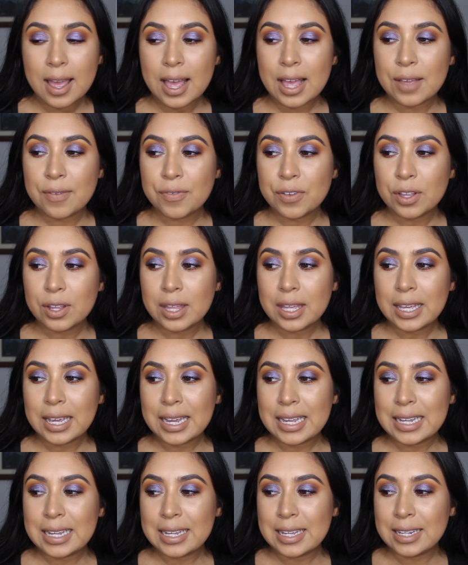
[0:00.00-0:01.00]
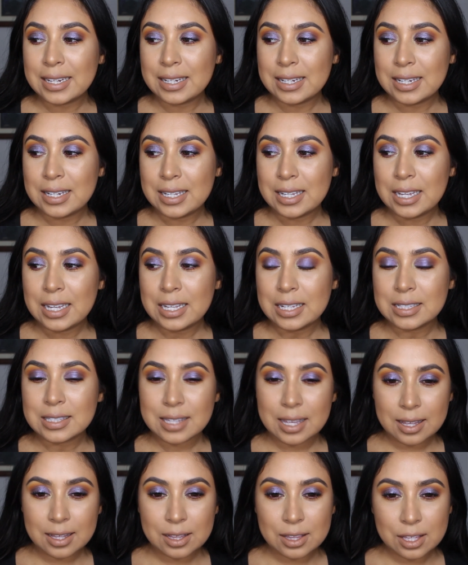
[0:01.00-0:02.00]
I feel like it needs
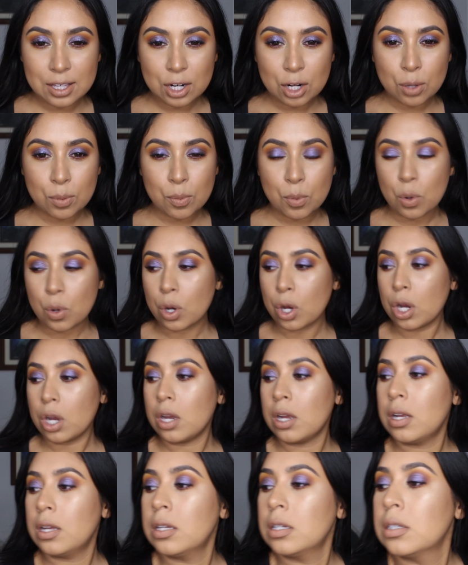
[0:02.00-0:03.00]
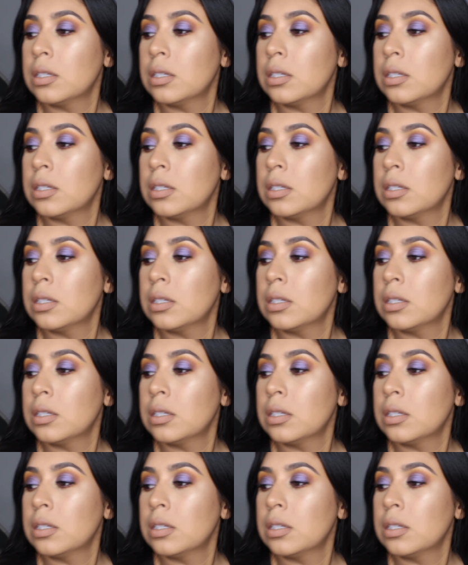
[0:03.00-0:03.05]
like a little more